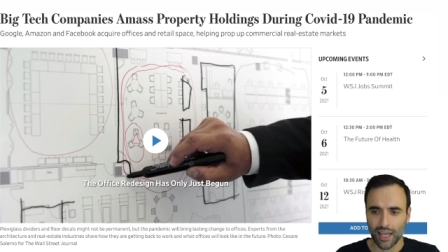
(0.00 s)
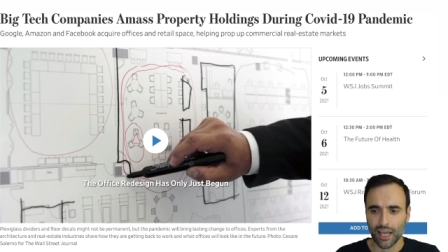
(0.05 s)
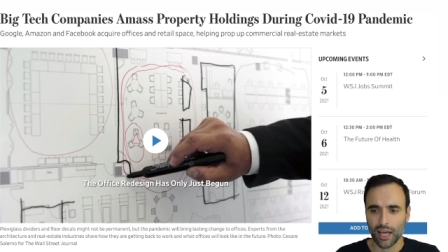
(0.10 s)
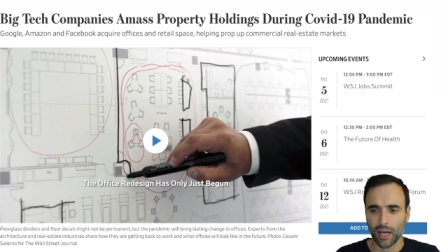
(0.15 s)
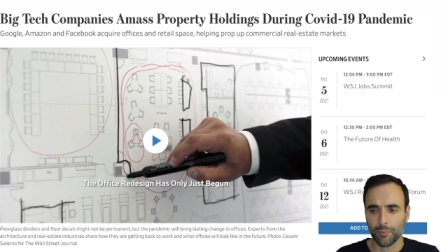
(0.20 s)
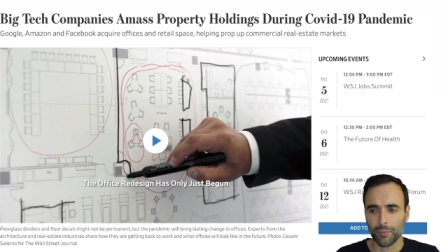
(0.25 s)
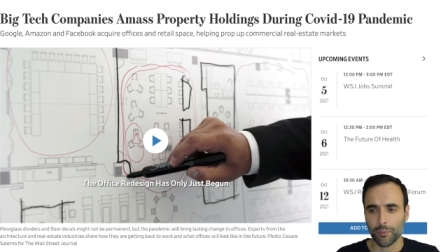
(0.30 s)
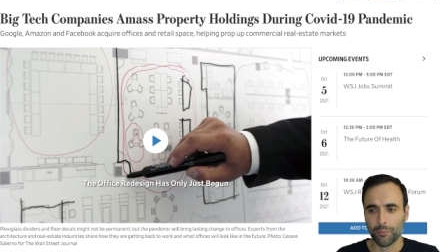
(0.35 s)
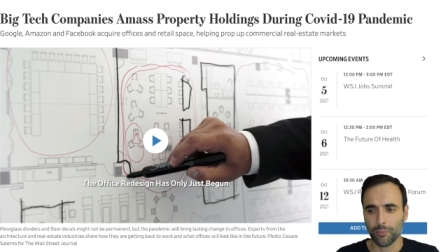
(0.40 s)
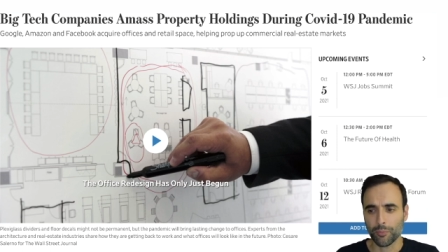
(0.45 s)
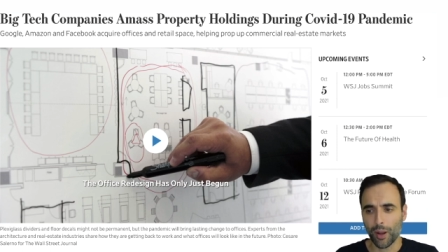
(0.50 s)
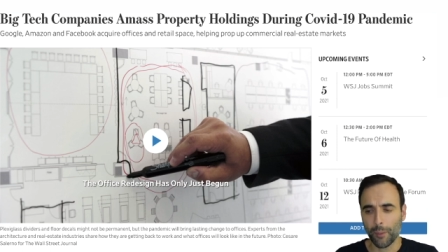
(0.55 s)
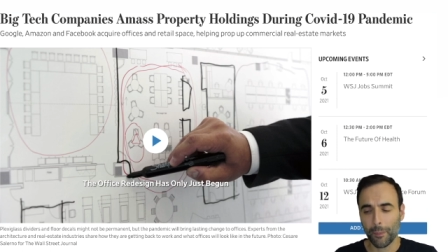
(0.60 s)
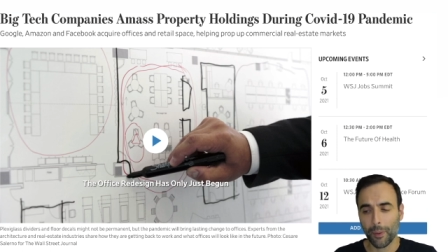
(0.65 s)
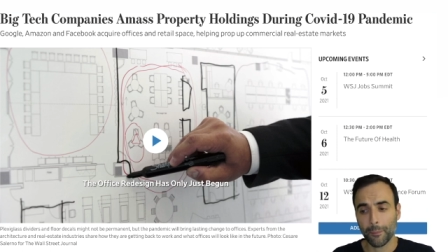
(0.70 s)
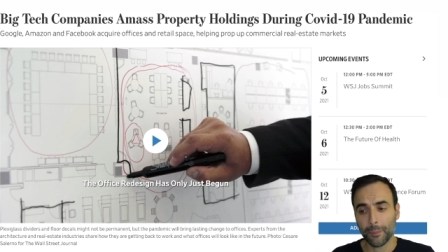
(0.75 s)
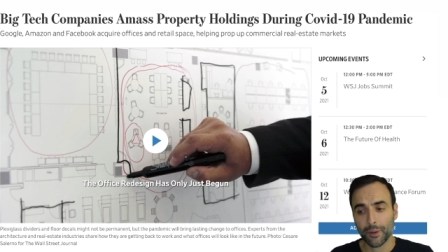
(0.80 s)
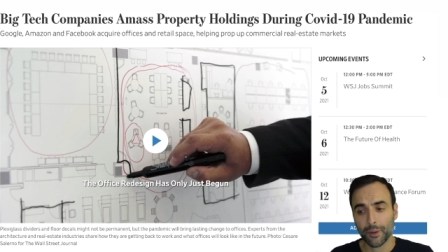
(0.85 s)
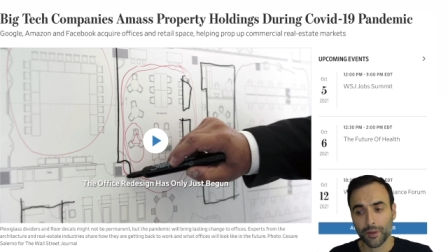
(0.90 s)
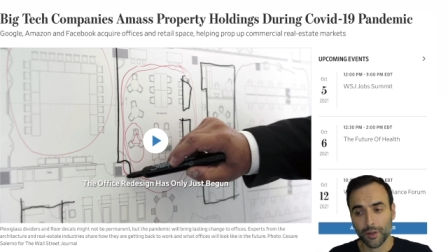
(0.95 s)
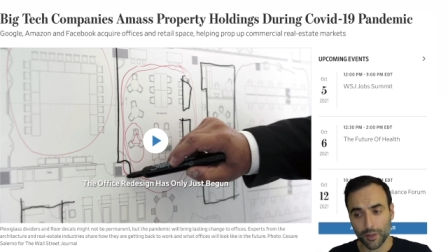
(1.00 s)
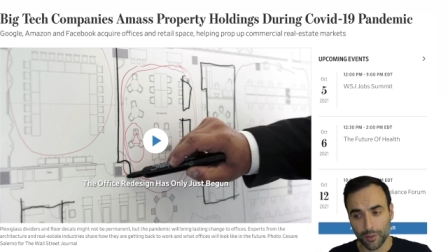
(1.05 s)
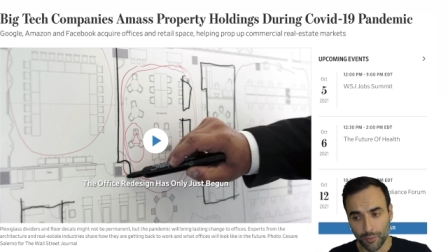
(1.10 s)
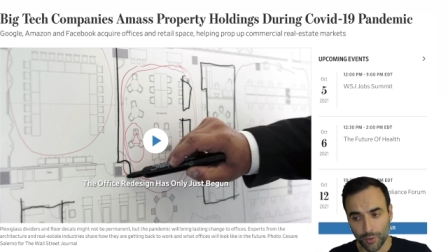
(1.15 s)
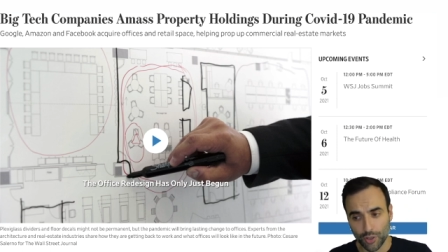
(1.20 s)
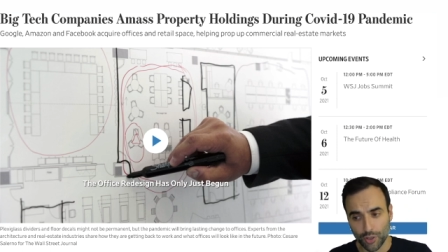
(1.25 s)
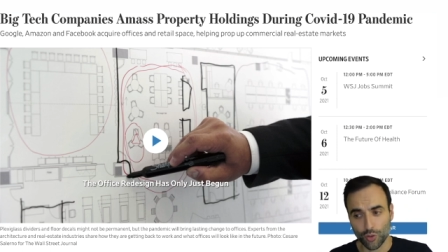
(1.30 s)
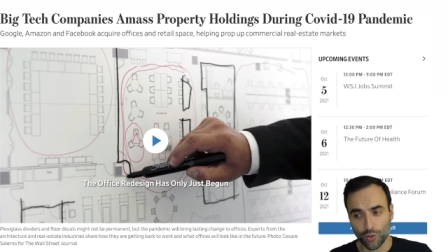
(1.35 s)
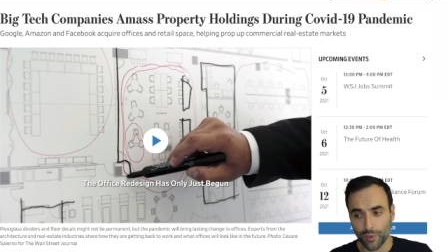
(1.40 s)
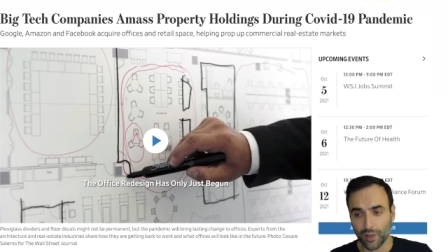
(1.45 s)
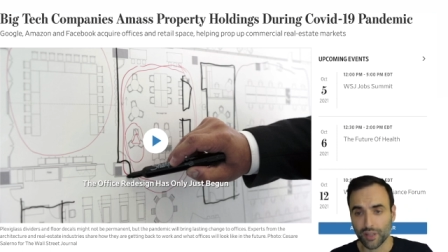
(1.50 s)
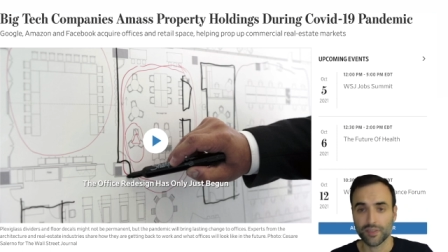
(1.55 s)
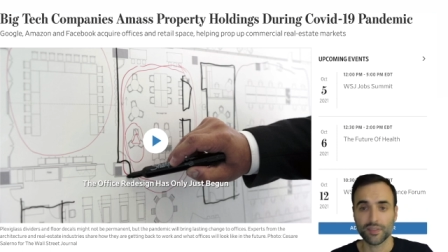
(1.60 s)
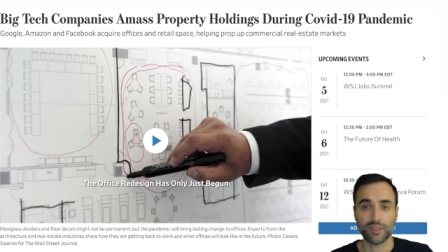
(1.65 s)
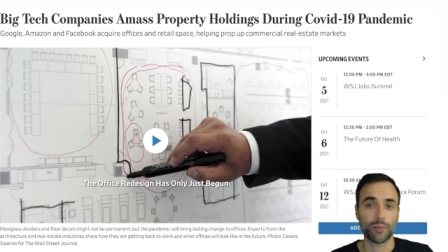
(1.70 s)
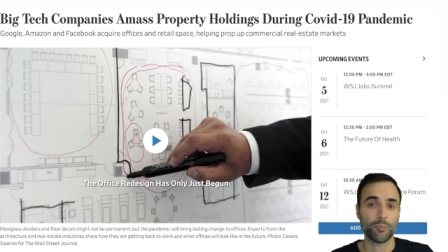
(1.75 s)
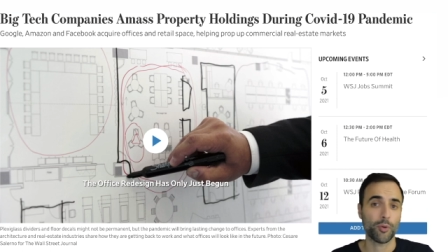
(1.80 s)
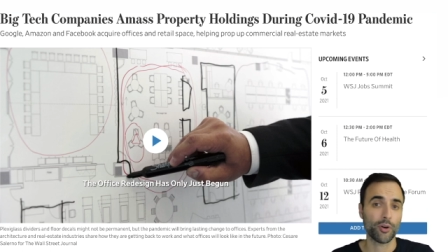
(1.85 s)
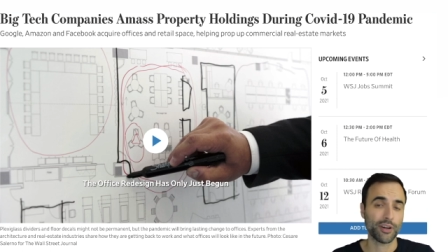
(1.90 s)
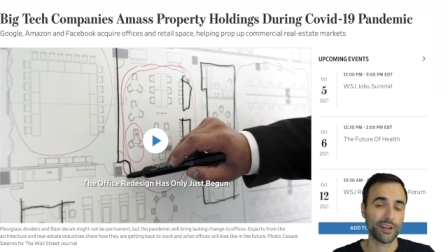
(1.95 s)
helping prop up commercial real
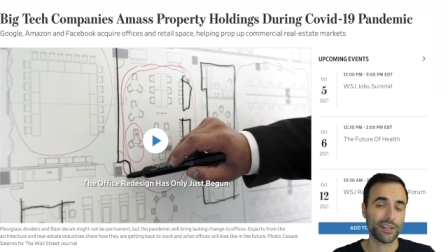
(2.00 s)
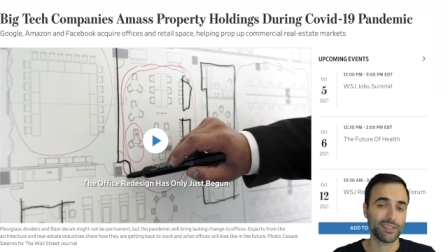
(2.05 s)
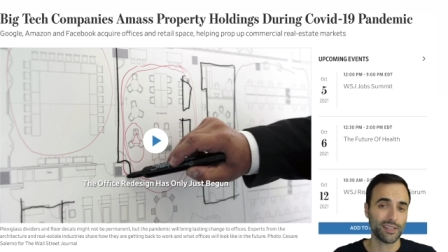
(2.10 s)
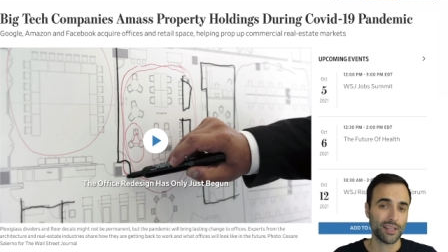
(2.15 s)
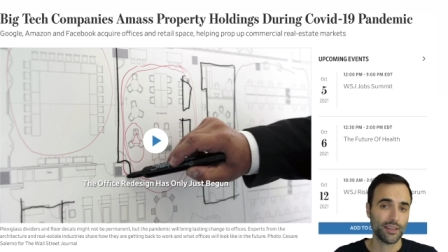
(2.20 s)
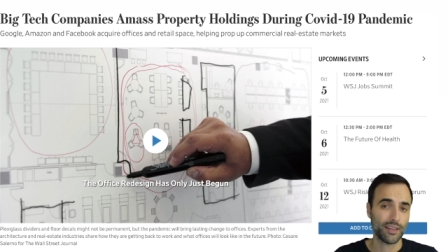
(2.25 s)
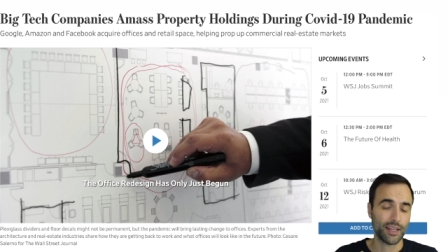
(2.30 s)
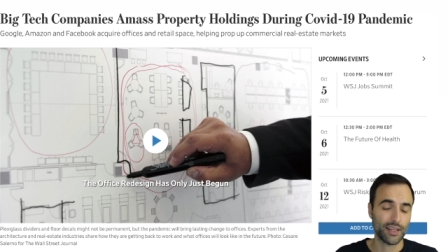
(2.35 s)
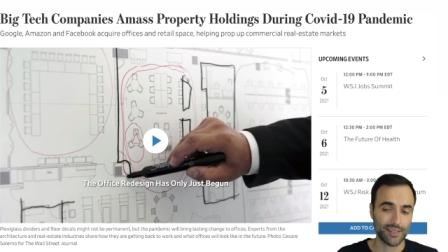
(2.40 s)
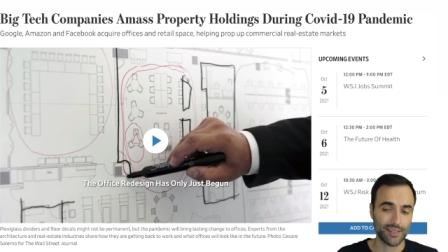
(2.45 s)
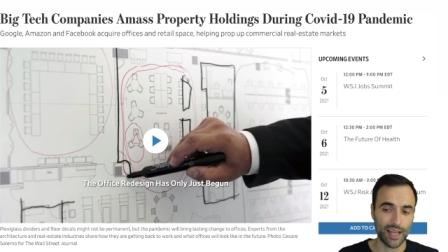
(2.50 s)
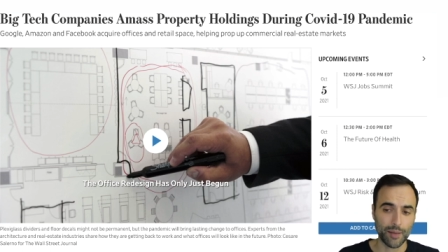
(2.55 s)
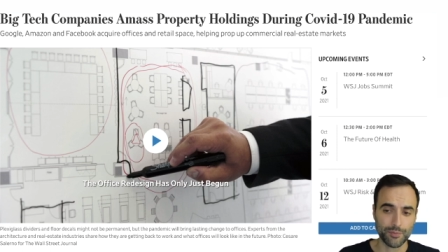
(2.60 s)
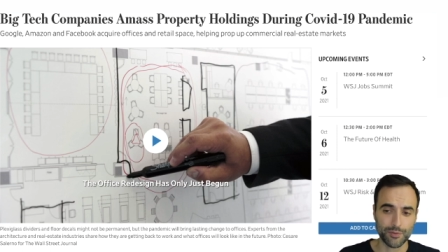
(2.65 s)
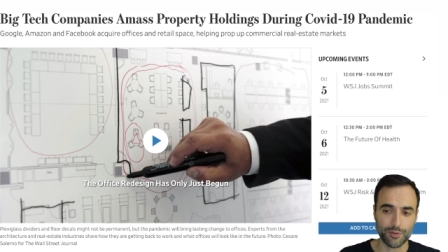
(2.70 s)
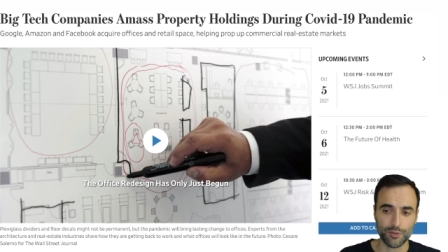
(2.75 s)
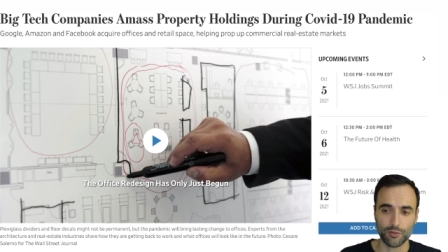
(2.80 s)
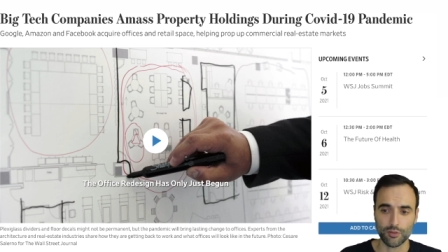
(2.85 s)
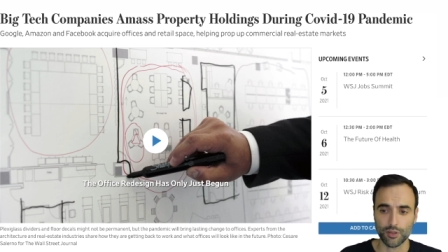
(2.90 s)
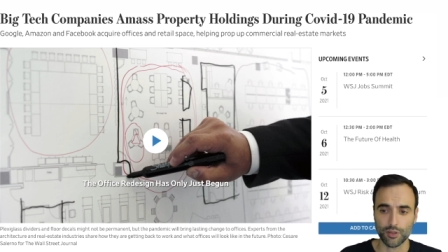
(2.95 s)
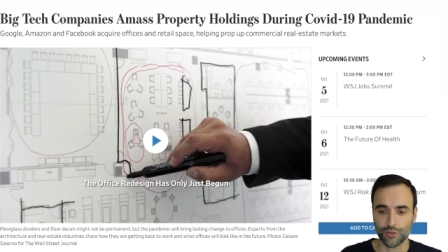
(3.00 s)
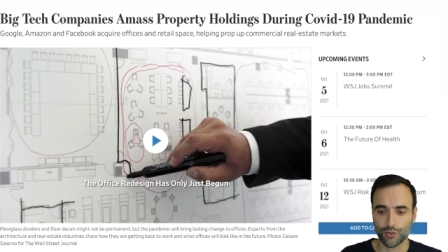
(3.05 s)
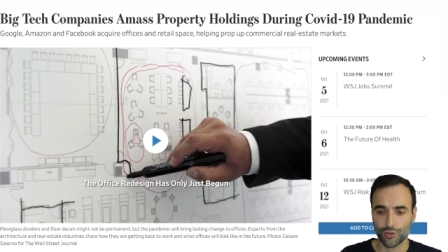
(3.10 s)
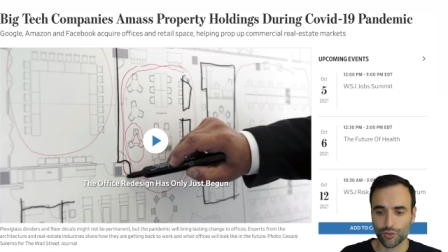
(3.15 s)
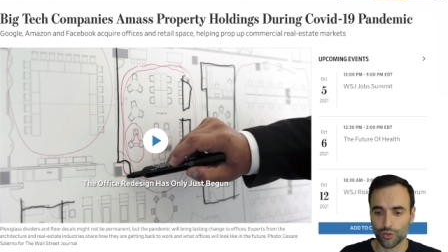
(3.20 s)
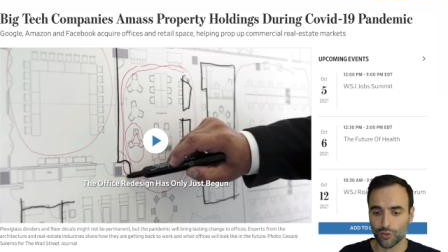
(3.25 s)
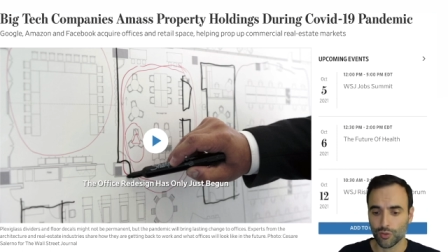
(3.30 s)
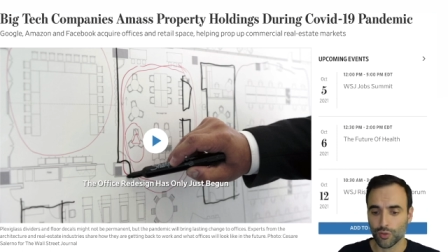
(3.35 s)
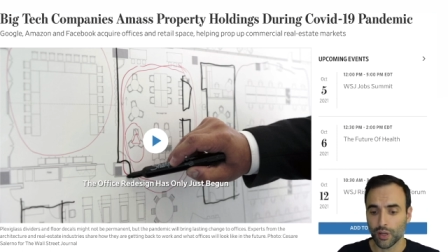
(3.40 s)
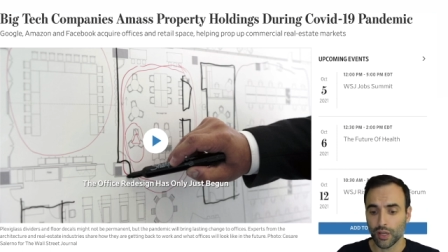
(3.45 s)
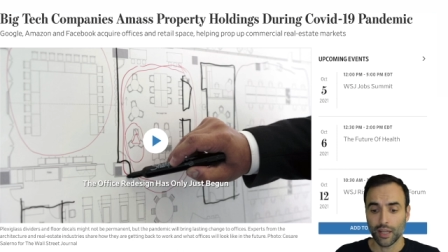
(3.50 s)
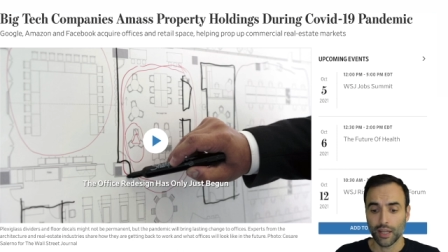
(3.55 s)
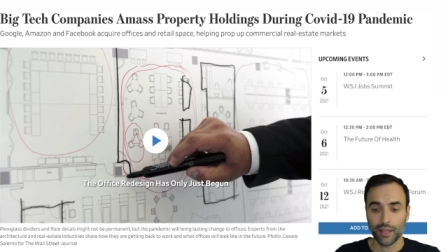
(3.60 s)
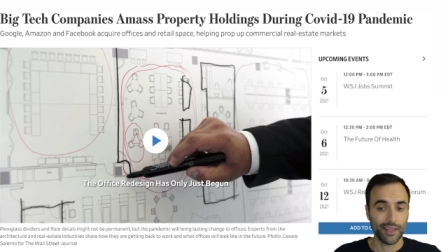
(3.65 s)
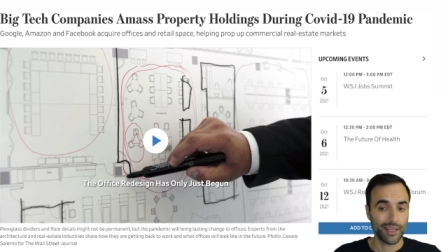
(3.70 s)
estate markets. That is absolutely true.